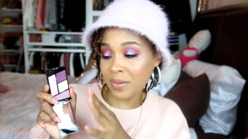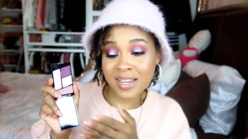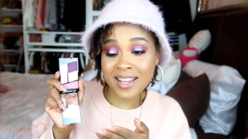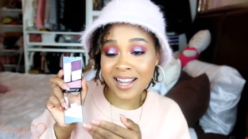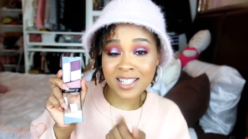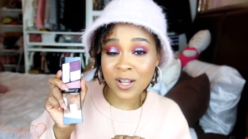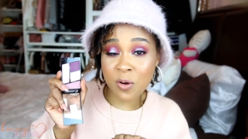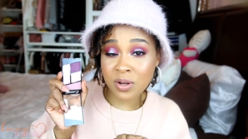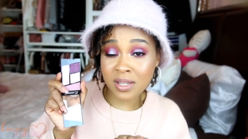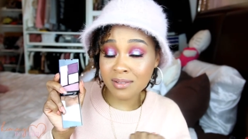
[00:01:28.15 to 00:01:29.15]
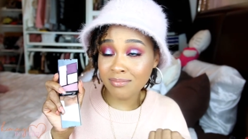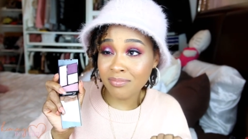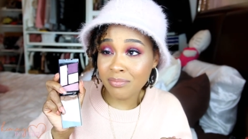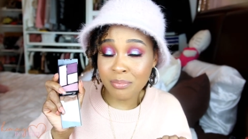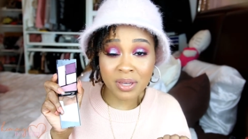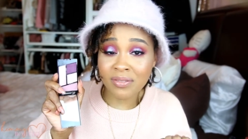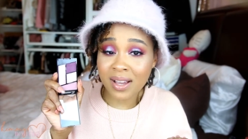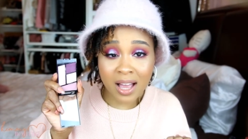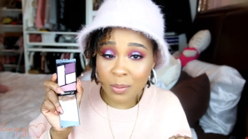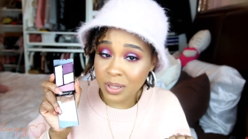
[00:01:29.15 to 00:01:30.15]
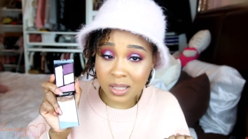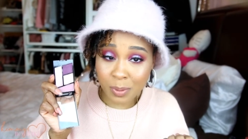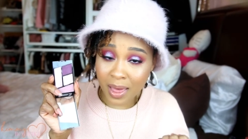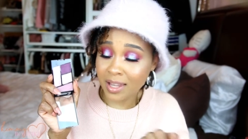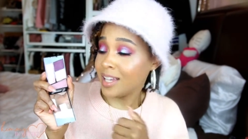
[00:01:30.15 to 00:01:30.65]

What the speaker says: Yeah, that's the only beef I got with this palette.